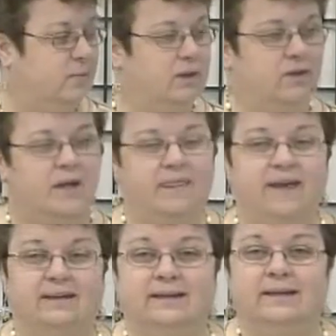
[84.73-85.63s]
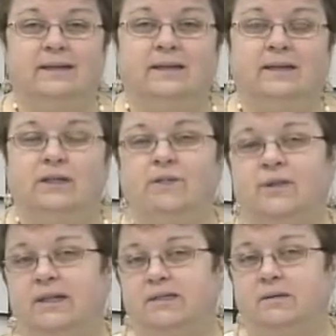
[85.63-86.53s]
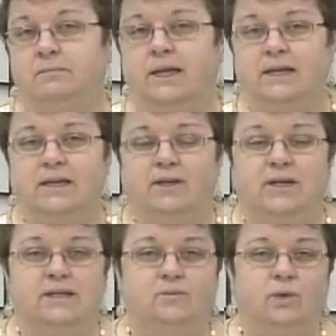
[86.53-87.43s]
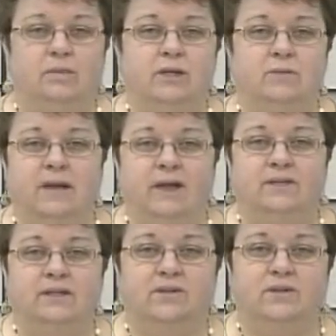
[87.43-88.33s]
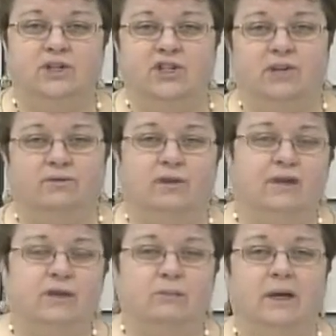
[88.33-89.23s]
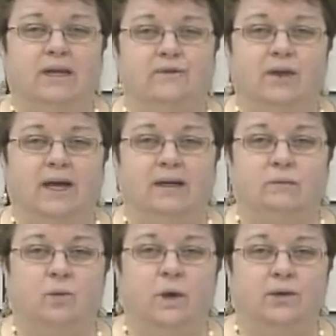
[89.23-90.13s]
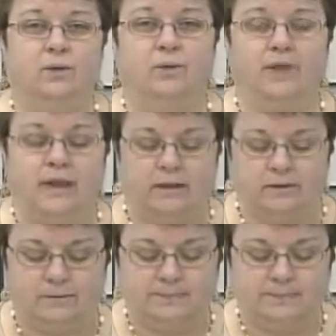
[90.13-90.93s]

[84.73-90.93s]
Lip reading: We thought that, you know, if you get some men and you get some women, you may have a different genre than you might if you had one or the other.